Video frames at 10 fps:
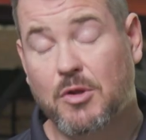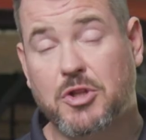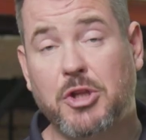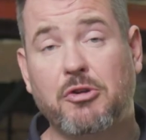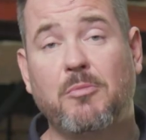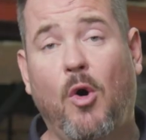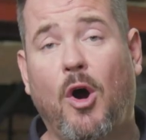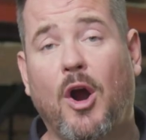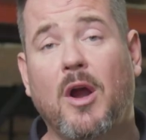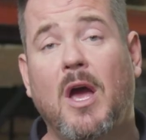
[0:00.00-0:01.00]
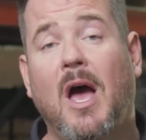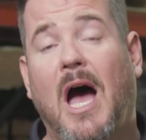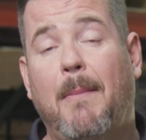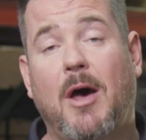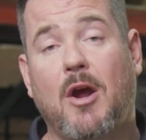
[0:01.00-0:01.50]
To learn more
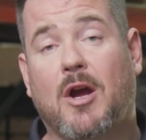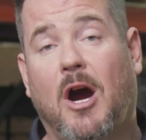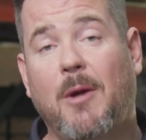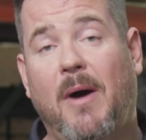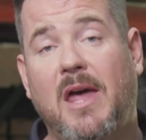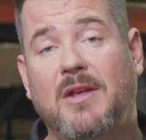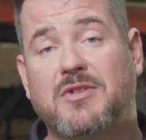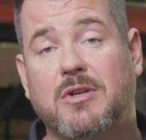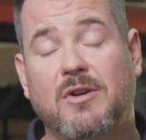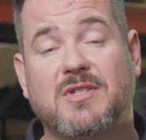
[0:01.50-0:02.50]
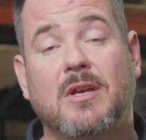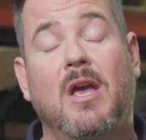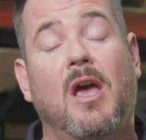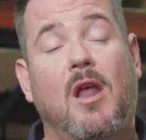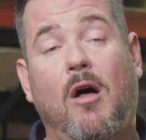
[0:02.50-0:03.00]
about our Carbide inserts
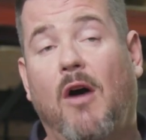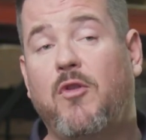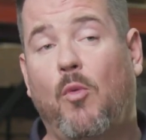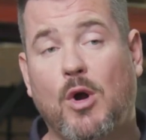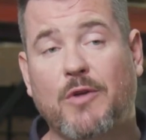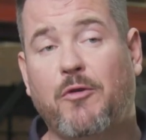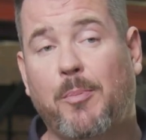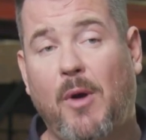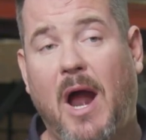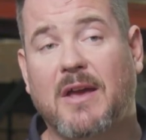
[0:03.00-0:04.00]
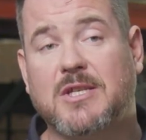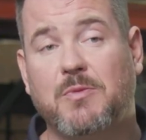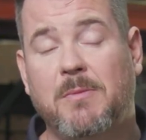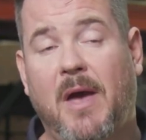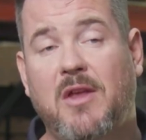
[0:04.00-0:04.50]
and all of the wonderful products
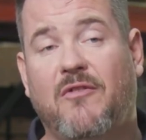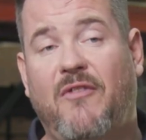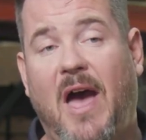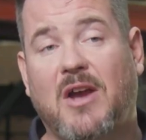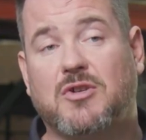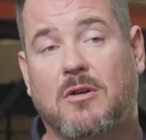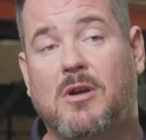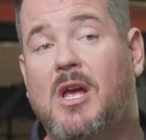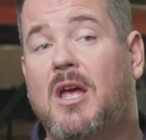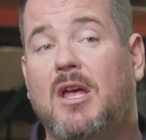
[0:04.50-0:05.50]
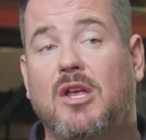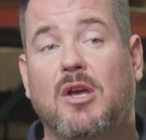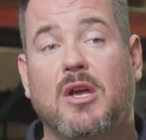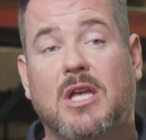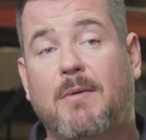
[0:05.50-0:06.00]
that we manufacture,
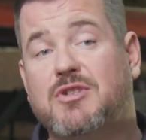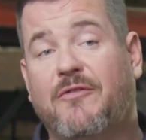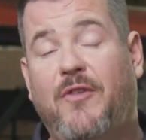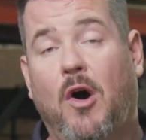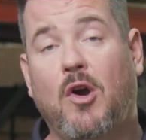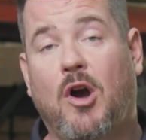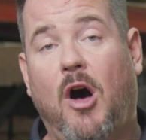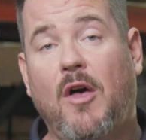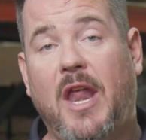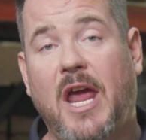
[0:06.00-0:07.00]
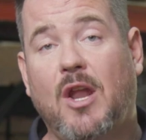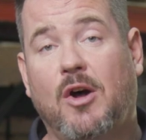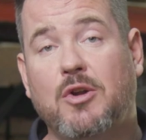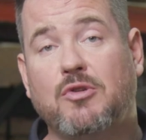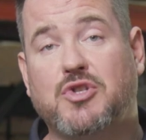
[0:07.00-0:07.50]
give us a phone call at
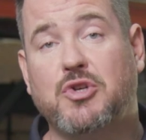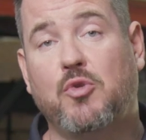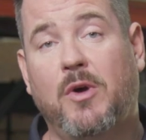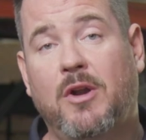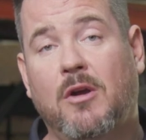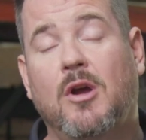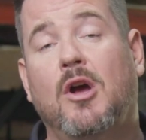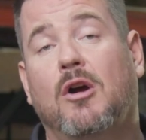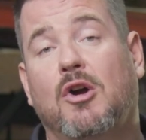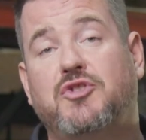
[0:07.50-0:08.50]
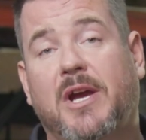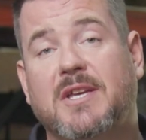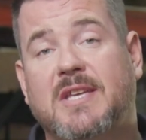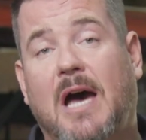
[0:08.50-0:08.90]
800-2-WINTER or check us